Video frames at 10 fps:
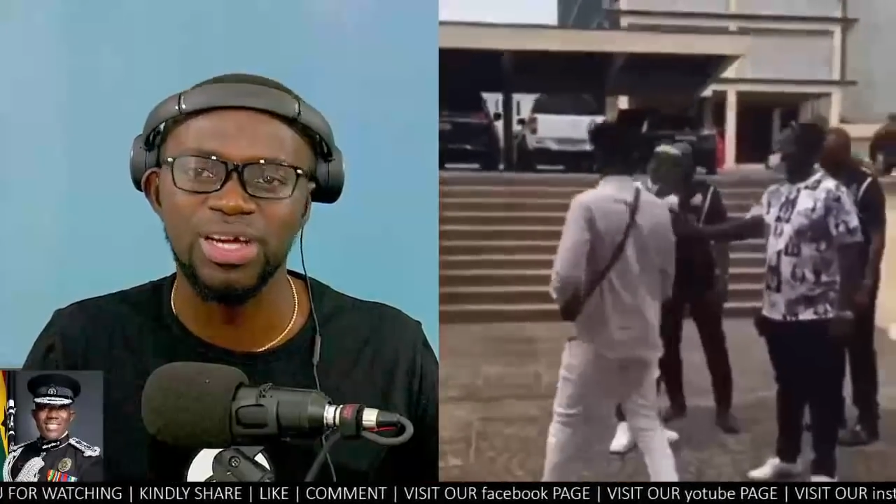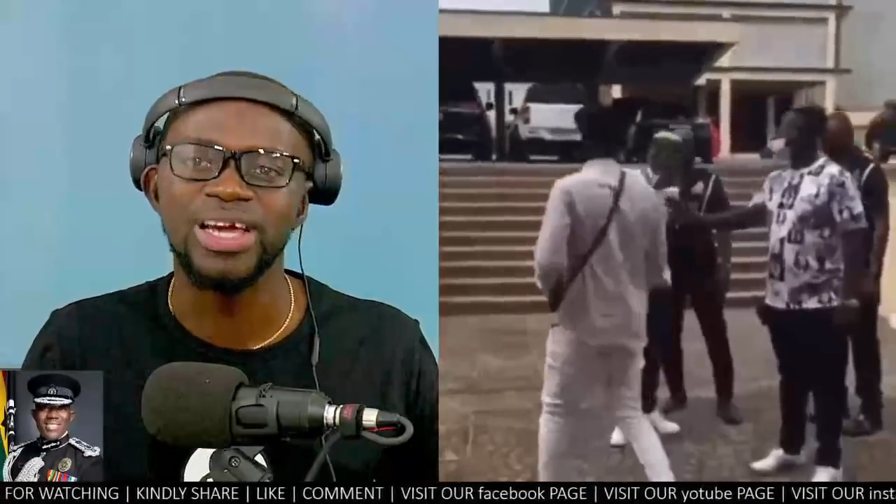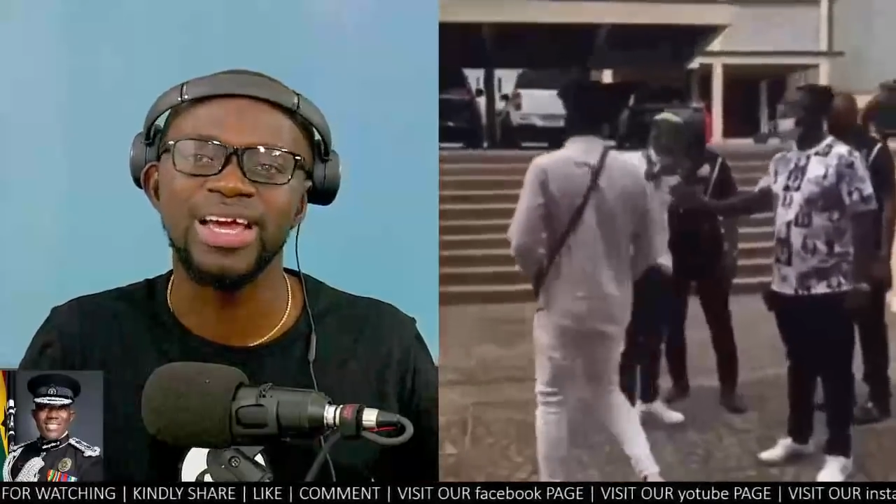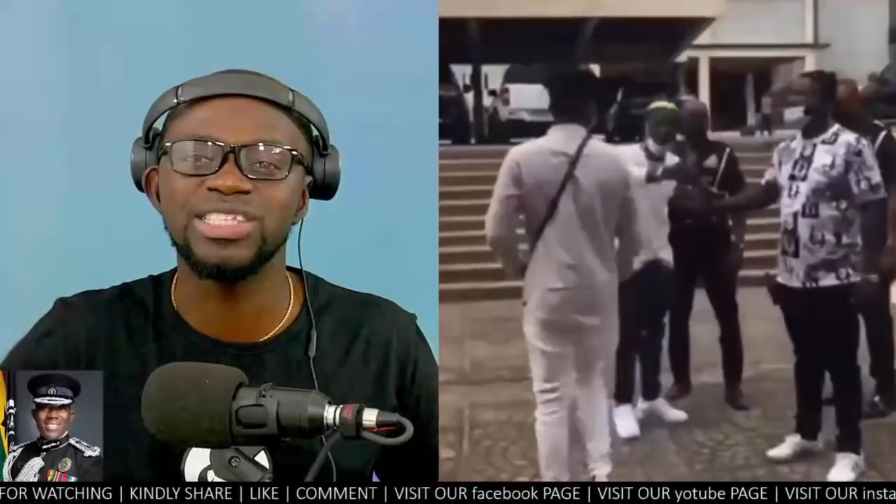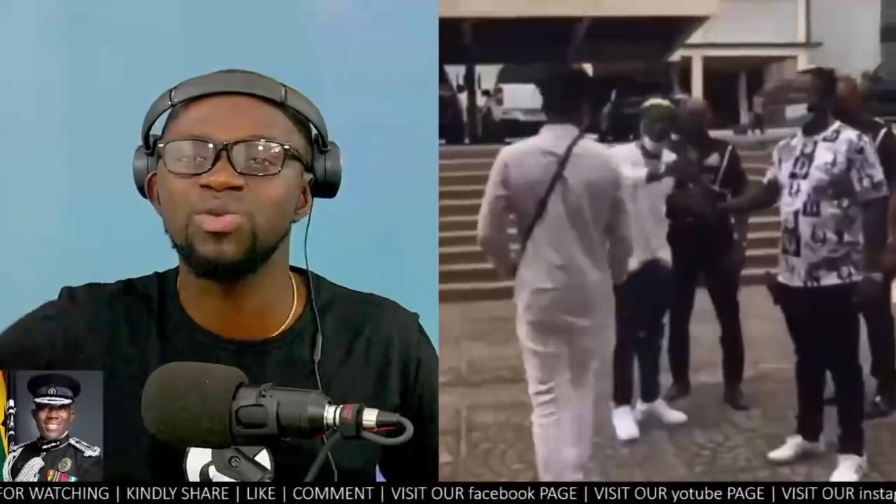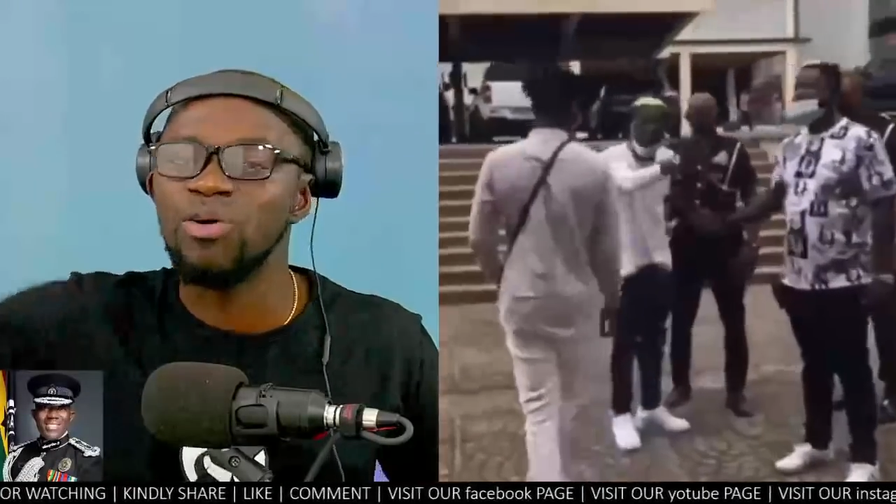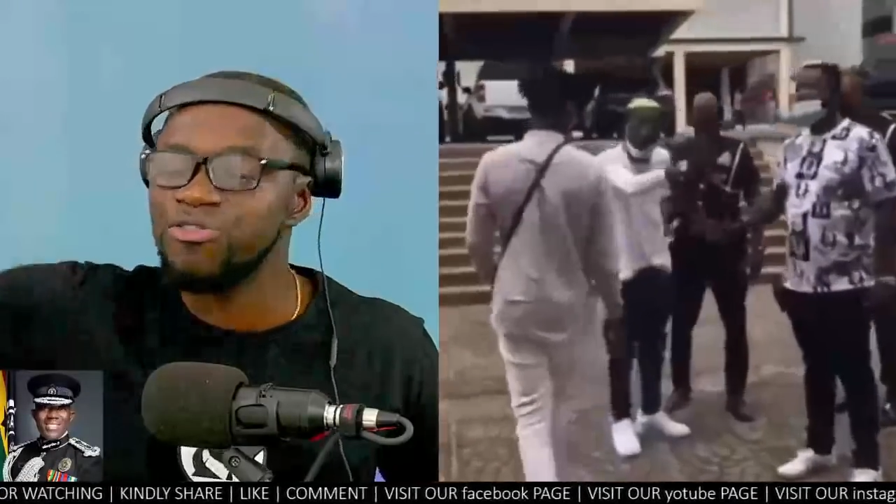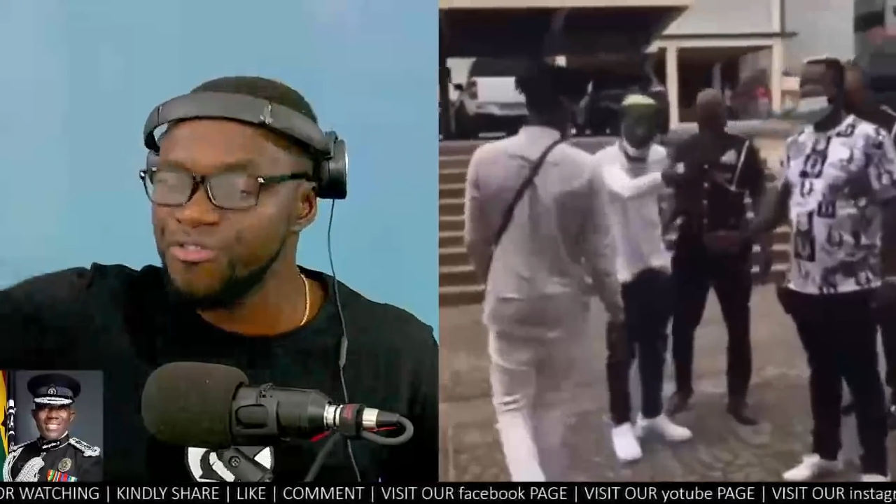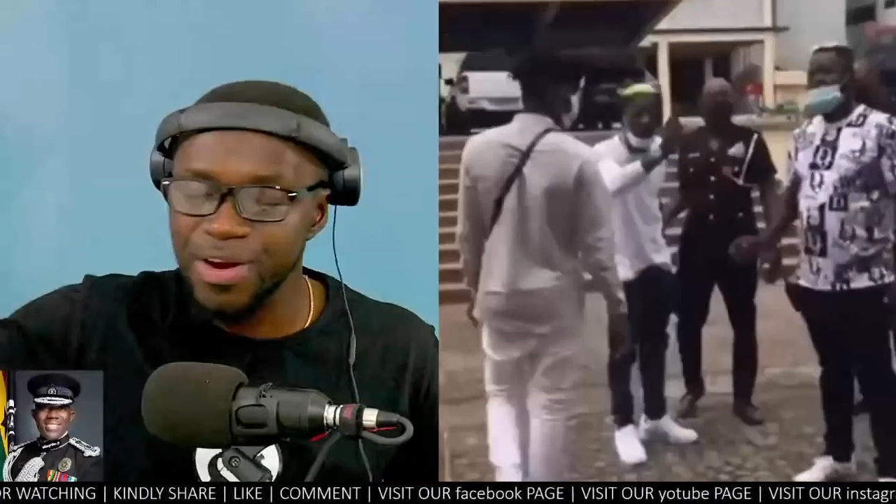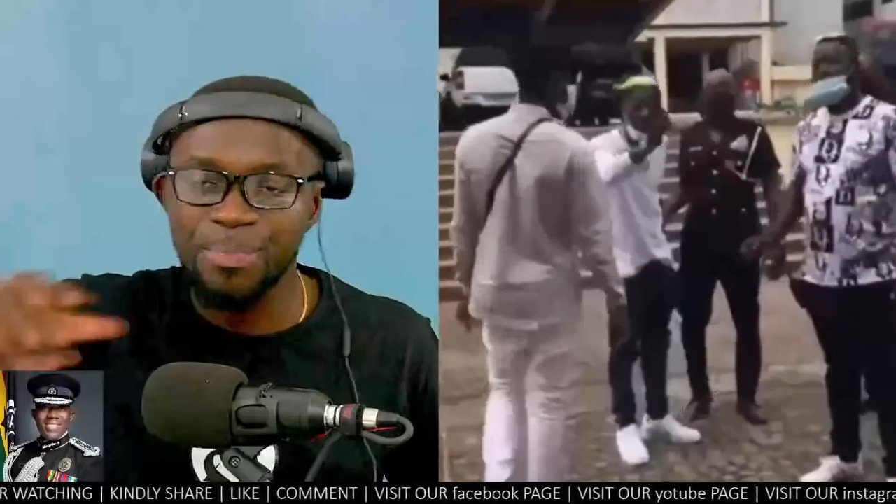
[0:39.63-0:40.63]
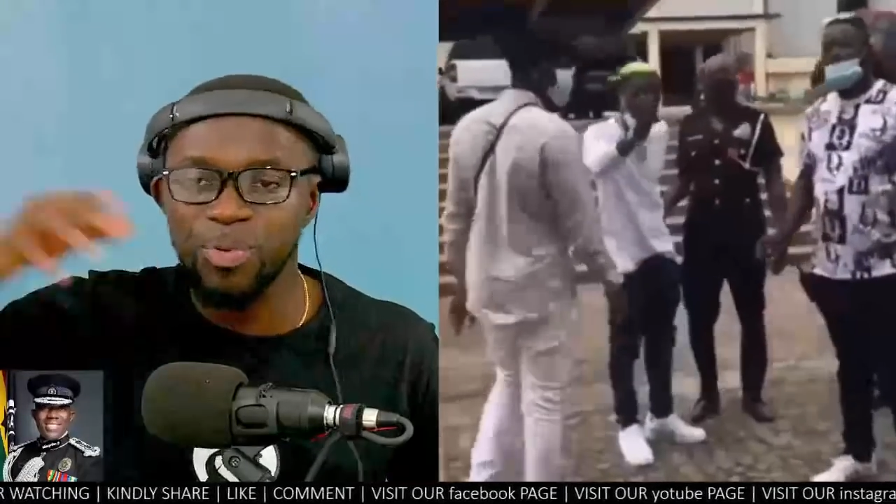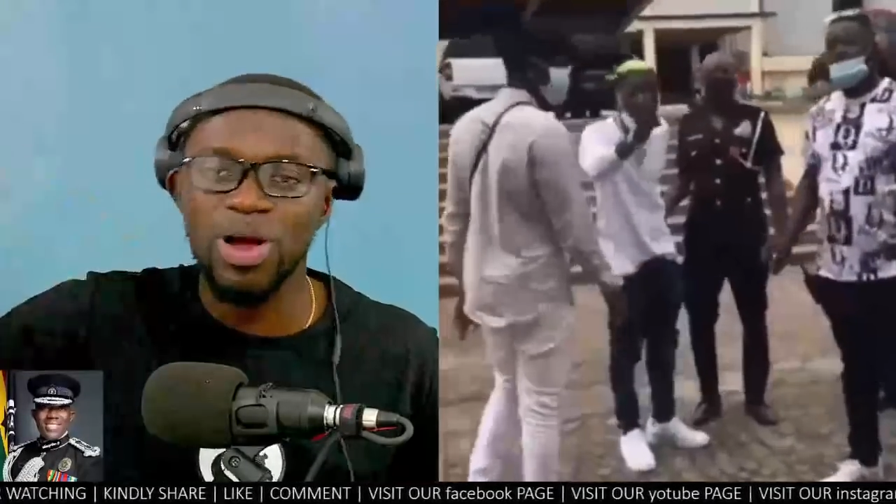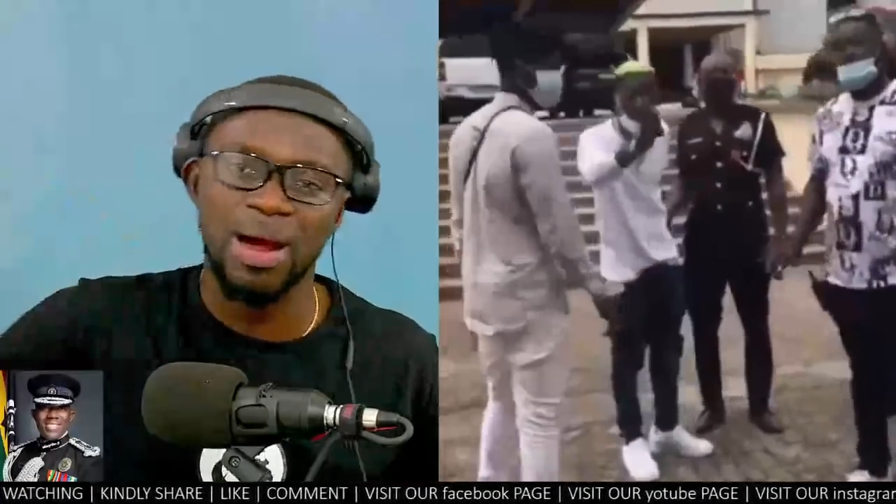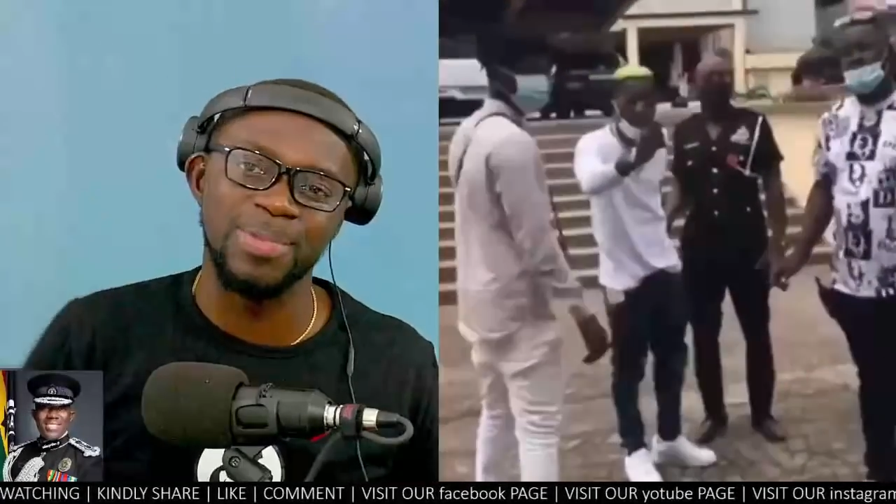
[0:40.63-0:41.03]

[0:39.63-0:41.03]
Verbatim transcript: into a free program.